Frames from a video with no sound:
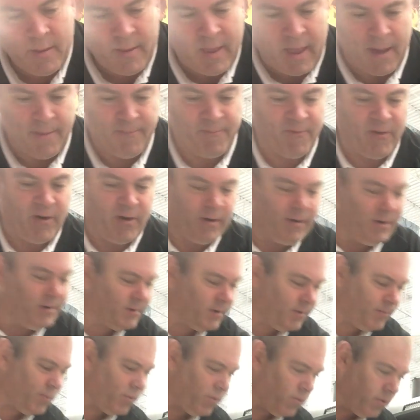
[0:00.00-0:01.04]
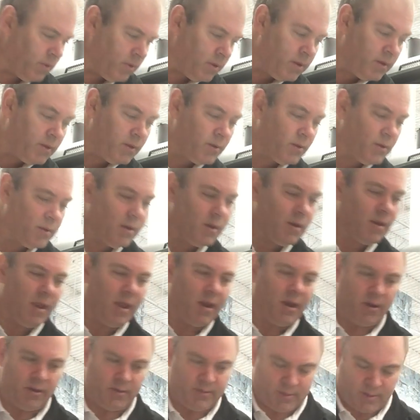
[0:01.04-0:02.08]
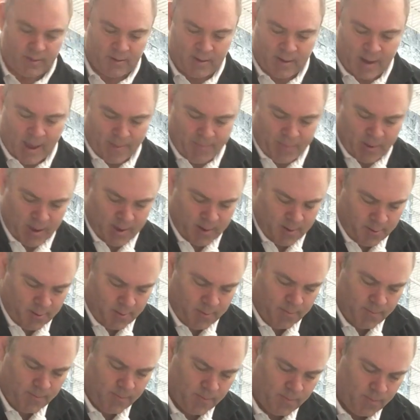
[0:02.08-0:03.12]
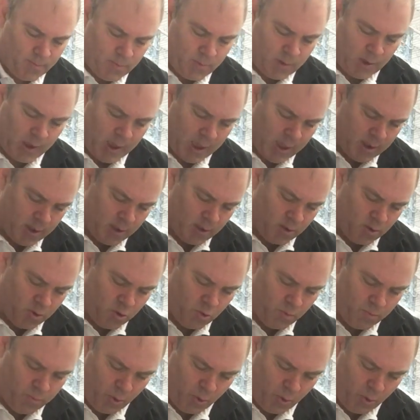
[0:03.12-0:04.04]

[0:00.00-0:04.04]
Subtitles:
Top, fairly simple. Take our top handle, again, 2